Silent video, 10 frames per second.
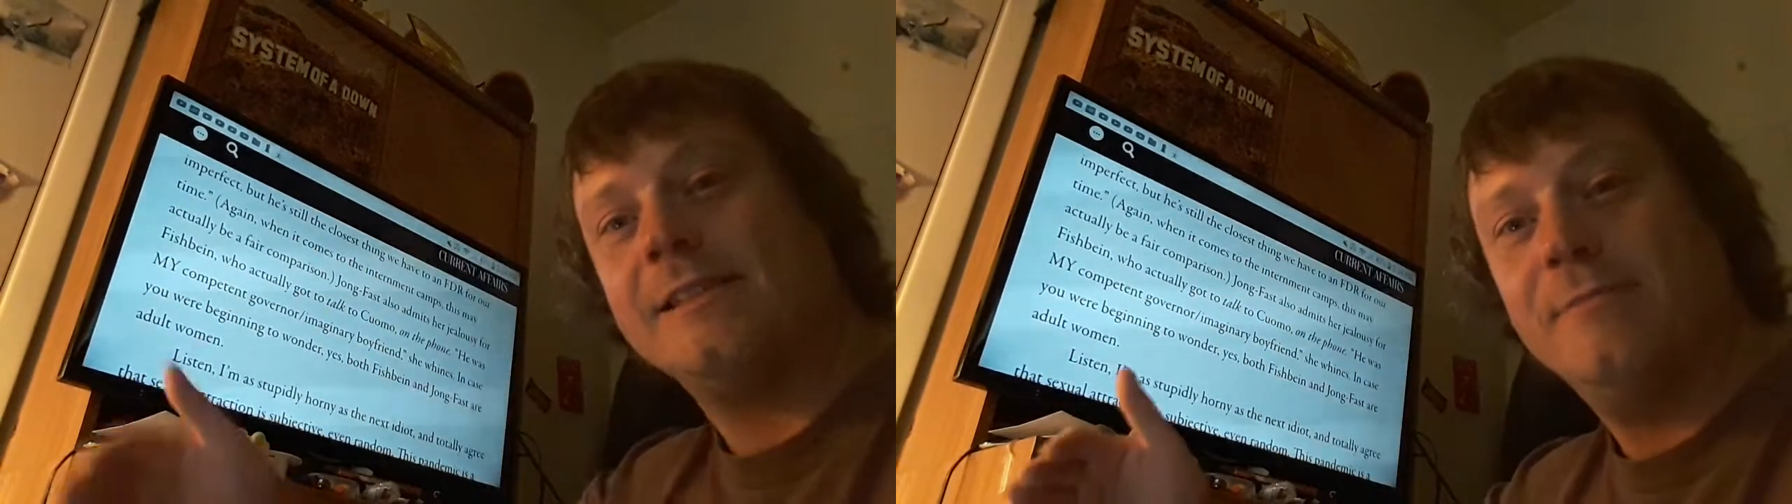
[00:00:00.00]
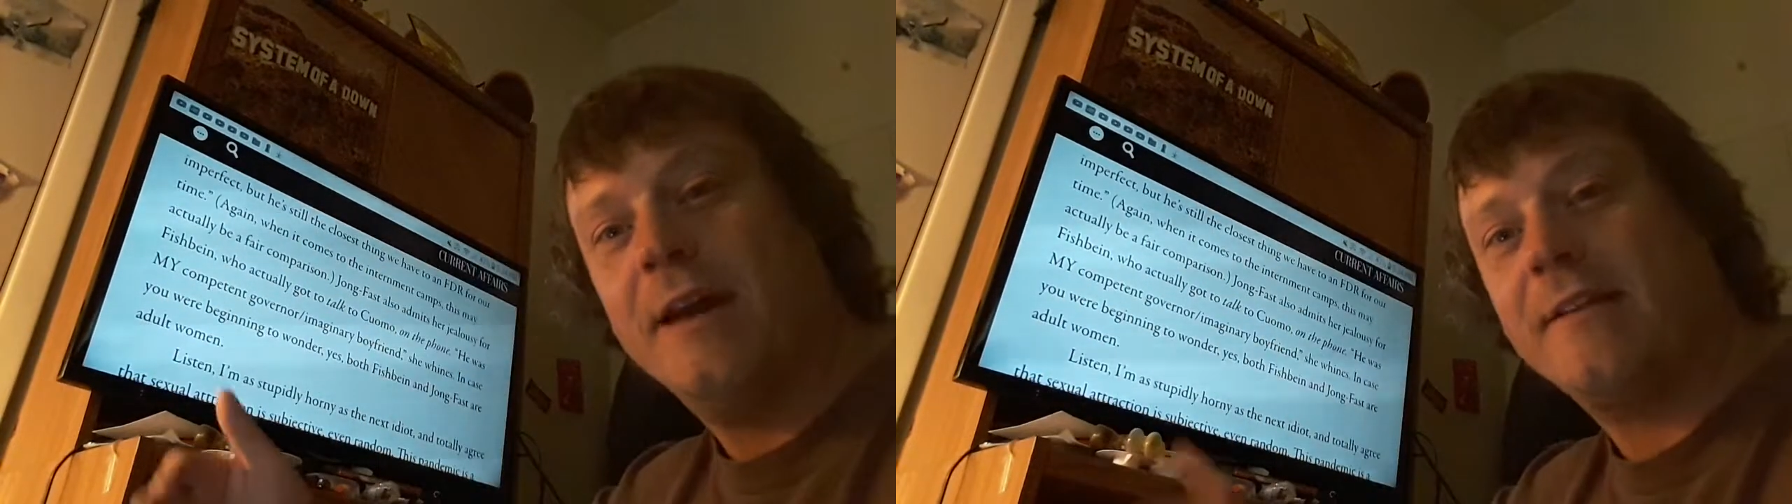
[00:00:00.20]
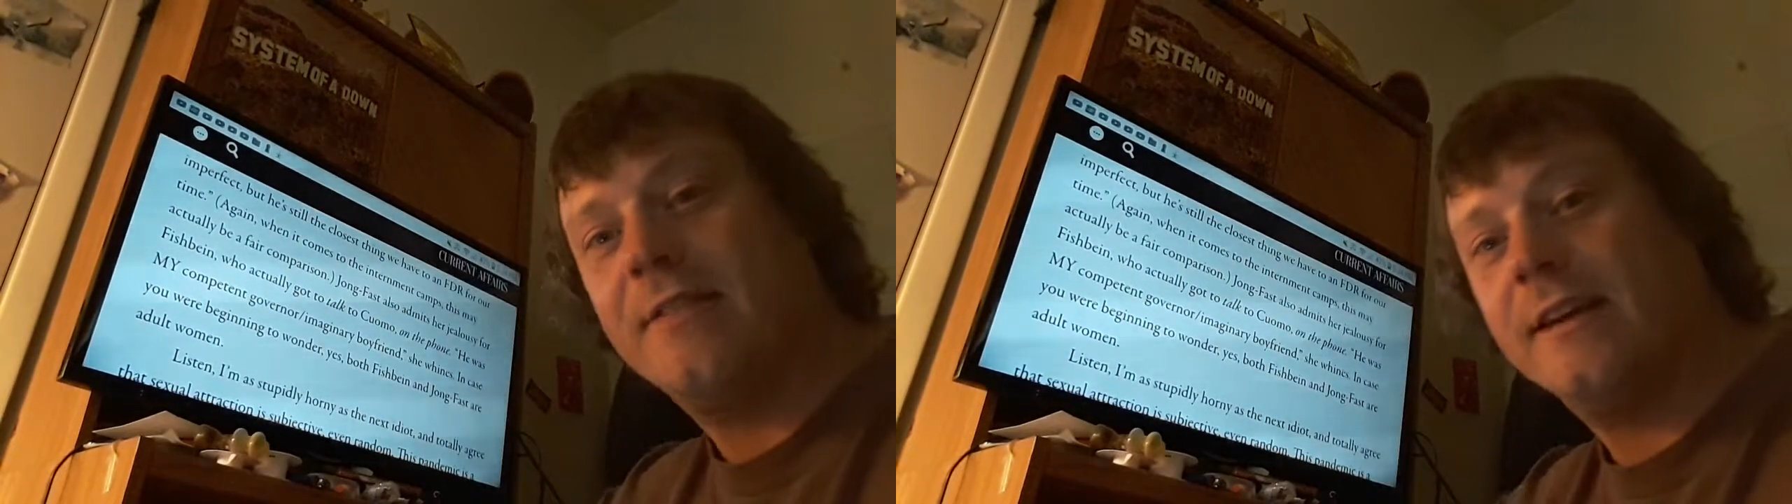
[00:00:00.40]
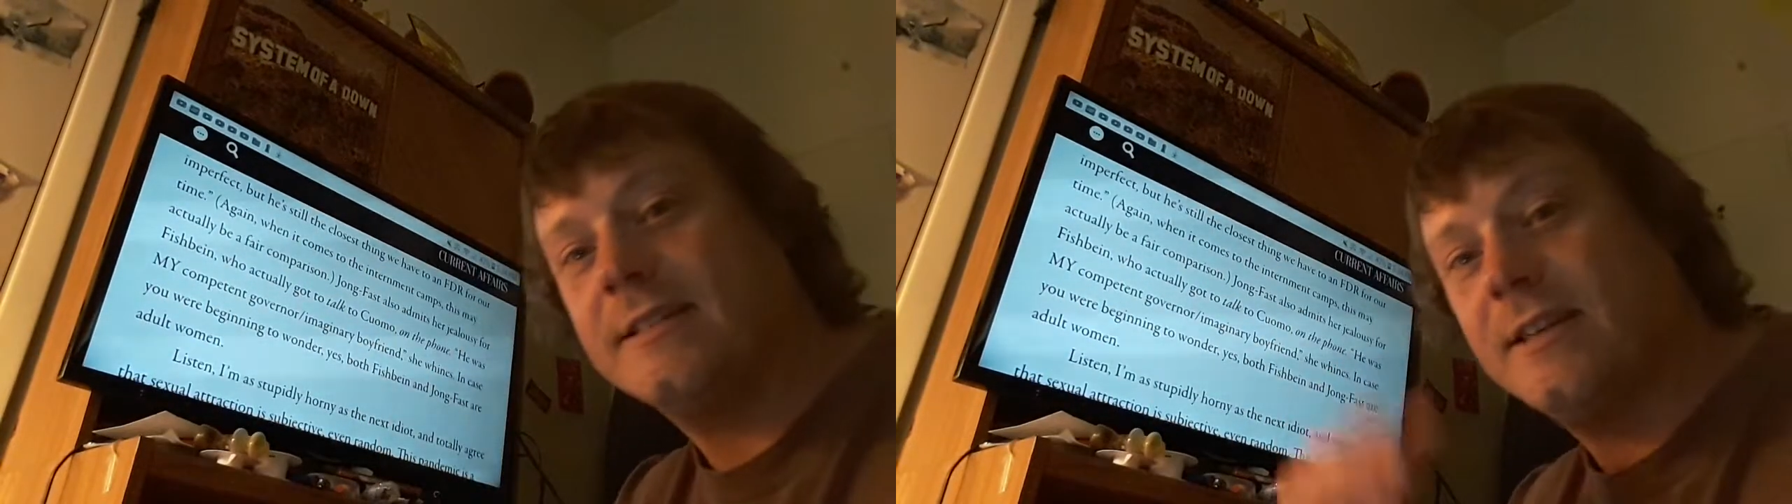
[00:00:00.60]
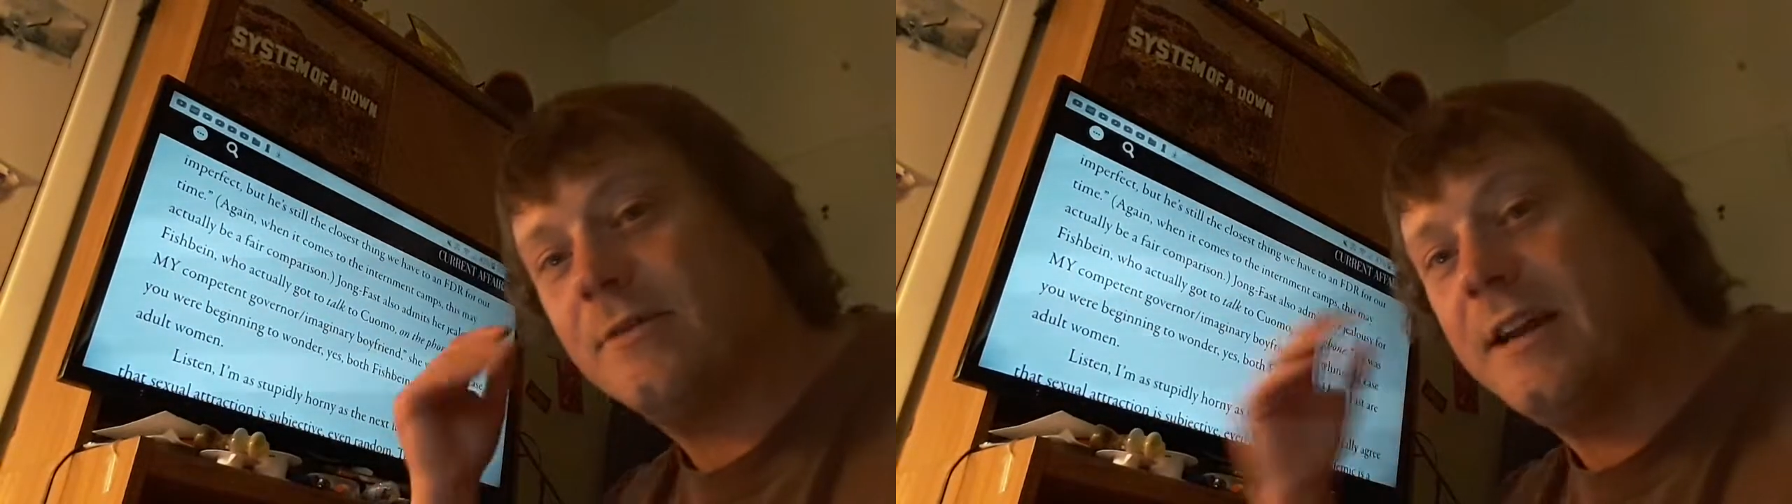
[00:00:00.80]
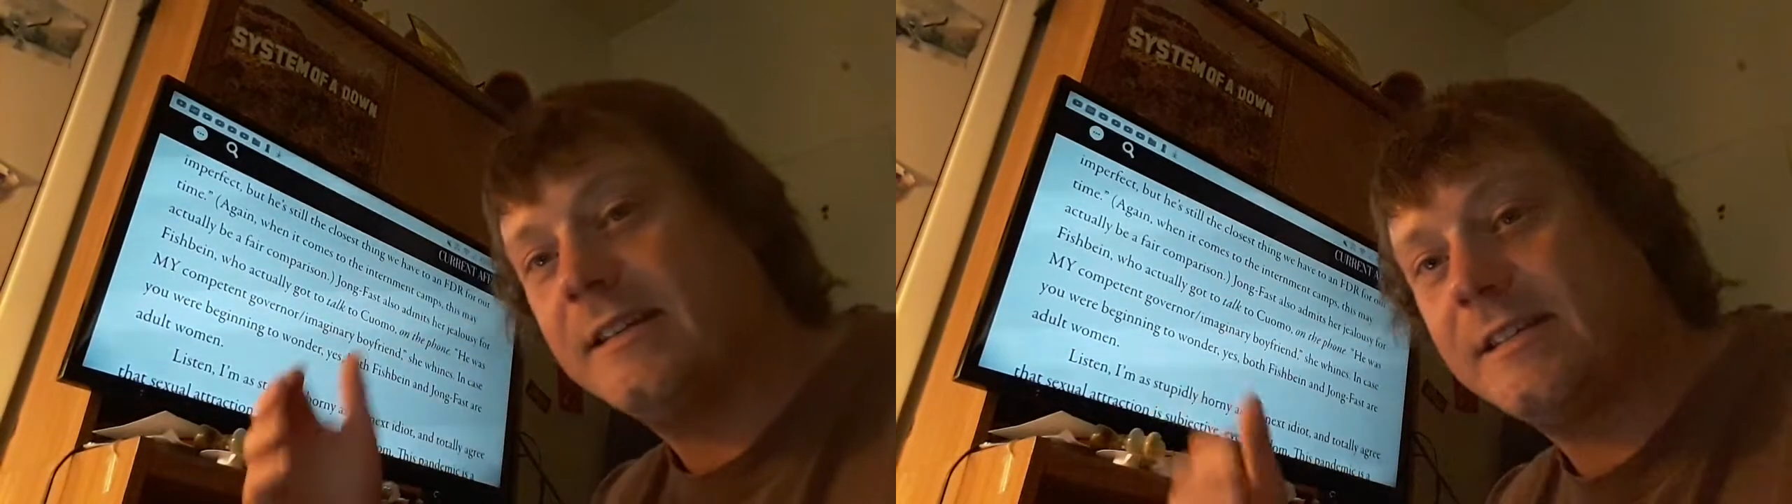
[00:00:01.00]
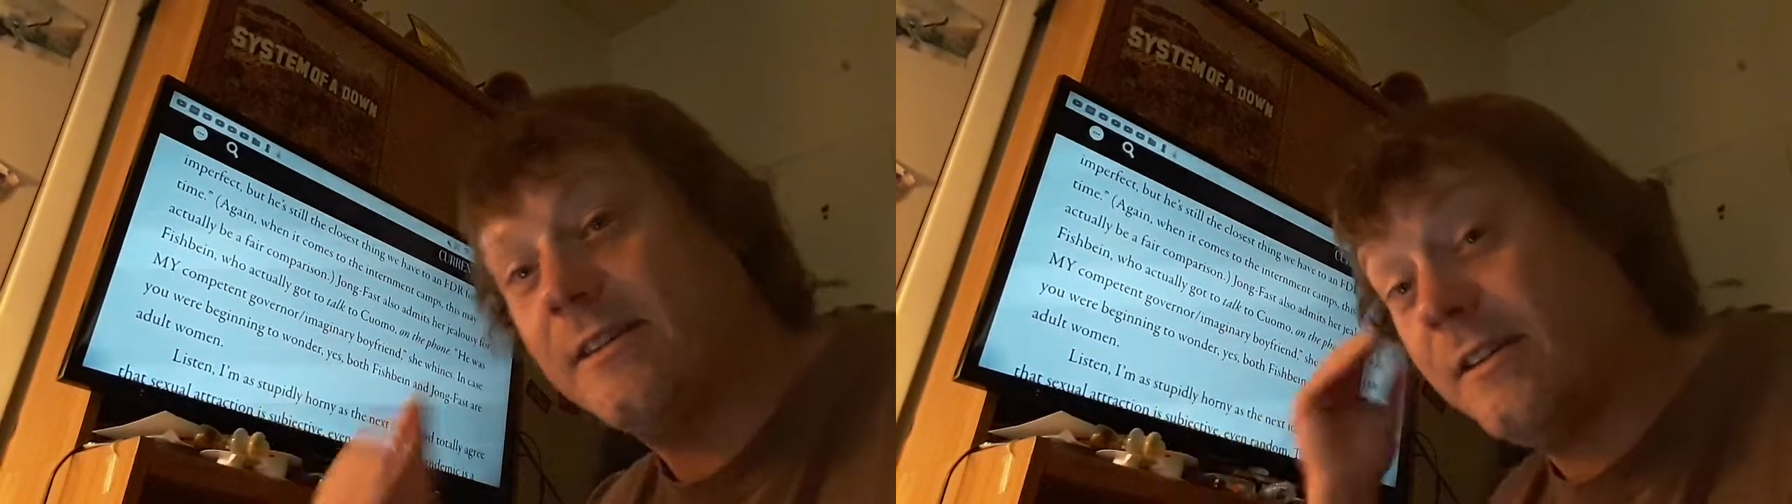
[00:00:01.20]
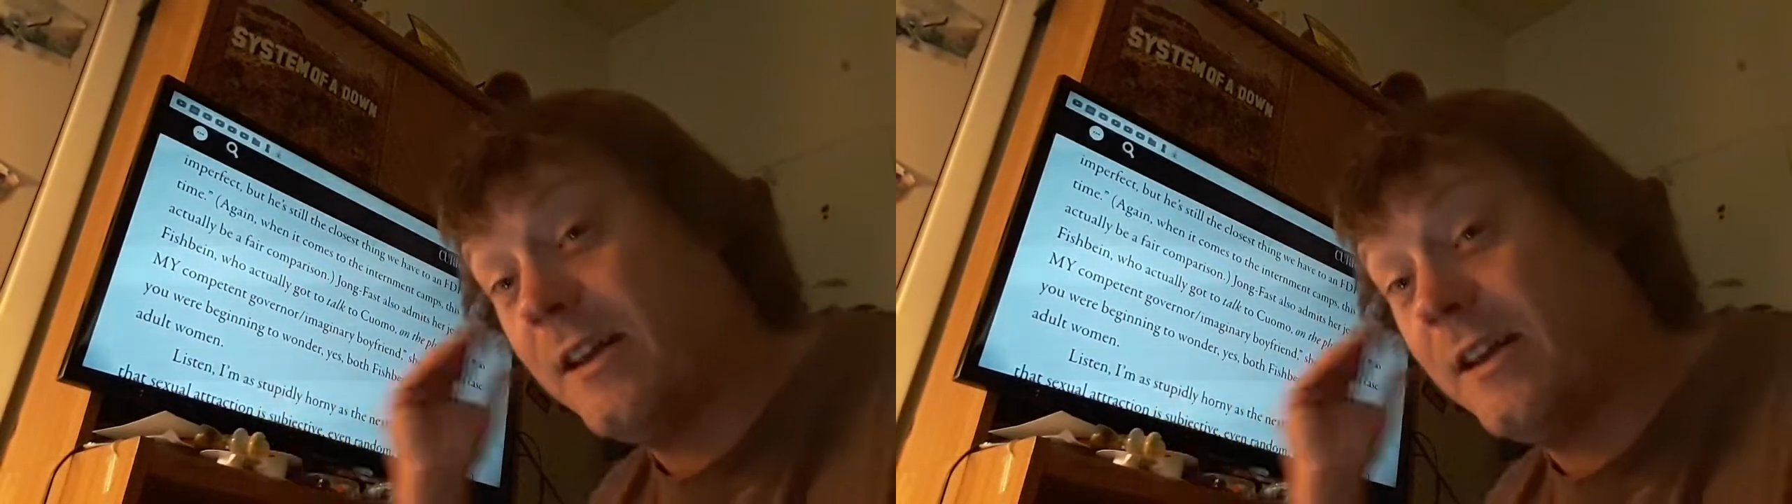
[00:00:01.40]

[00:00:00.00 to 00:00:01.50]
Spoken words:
make things that were necessary,